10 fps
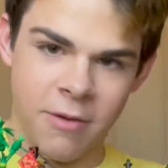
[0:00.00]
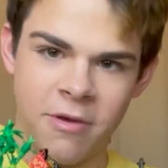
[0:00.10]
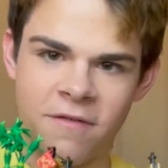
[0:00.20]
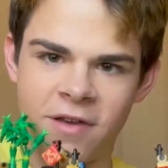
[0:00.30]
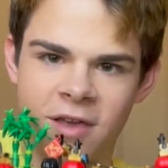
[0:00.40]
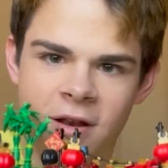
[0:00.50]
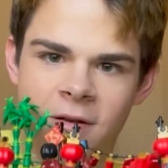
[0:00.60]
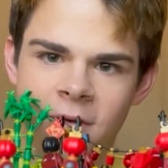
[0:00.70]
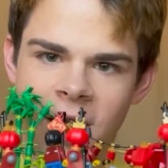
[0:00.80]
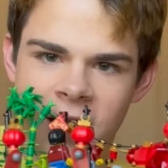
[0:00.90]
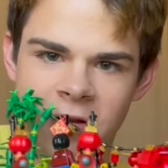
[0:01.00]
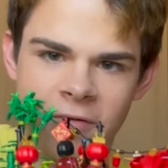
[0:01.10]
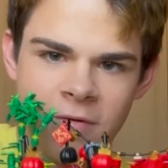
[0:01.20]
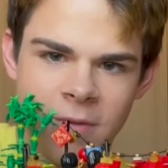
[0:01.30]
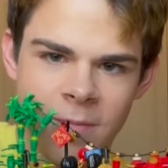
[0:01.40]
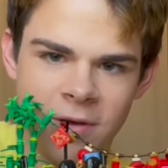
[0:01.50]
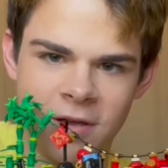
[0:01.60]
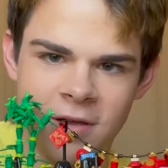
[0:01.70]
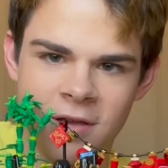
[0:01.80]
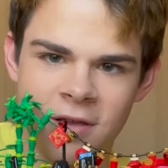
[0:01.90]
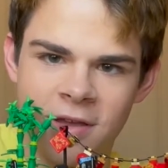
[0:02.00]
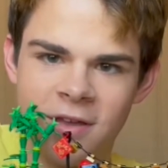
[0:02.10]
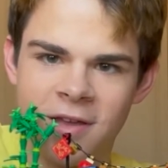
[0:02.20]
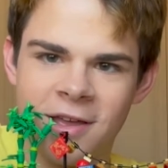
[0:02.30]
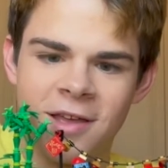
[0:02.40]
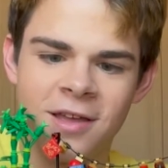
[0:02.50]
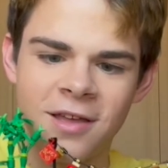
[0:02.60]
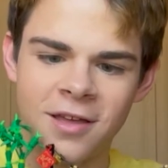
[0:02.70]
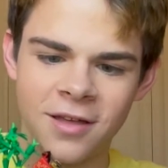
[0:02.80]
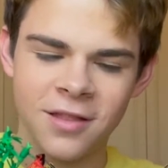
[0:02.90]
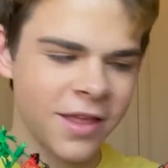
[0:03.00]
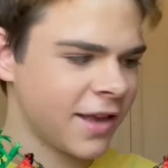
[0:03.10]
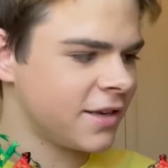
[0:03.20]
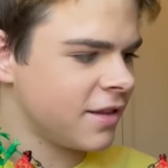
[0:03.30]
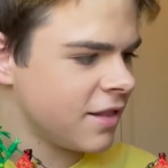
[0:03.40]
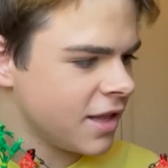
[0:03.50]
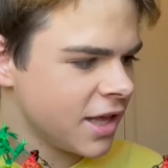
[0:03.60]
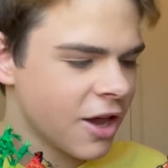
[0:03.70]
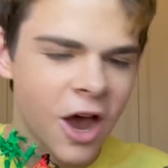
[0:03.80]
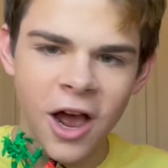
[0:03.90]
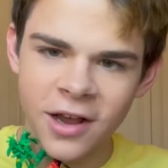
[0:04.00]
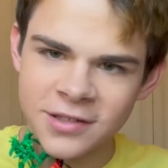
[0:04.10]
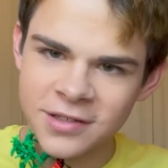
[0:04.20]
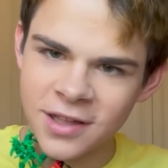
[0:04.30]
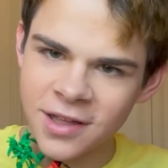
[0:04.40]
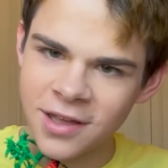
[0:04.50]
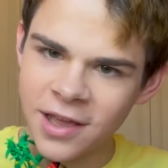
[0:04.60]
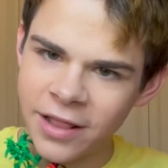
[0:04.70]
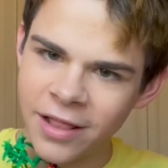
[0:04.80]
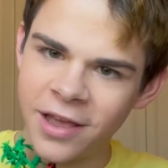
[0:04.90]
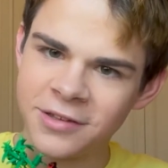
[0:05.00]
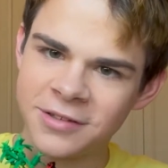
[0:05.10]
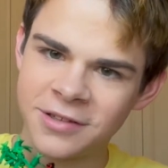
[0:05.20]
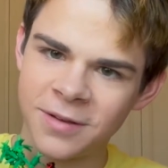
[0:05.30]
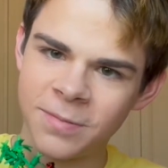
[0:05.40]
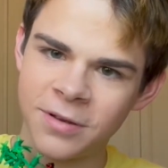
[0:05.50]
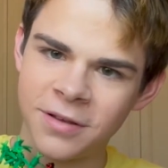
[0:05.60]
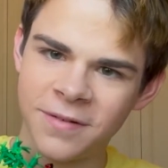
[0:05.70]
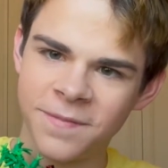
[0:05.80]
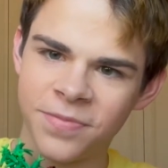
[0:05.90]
Maybe if I can, I do remember that the ox, it lights up.